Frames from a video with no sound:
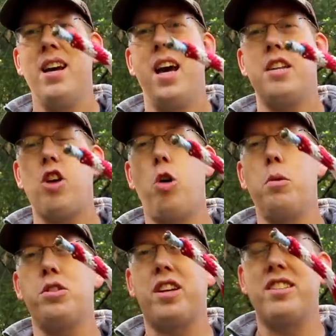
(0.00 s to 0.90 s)
It's
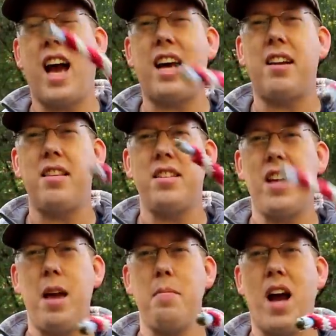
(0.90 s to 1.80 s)
almost exactly the
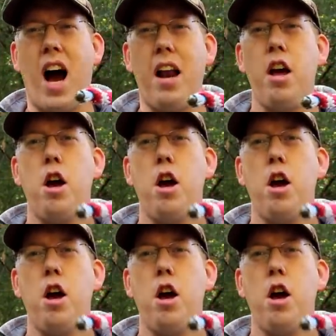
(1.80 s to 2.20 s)
same knot,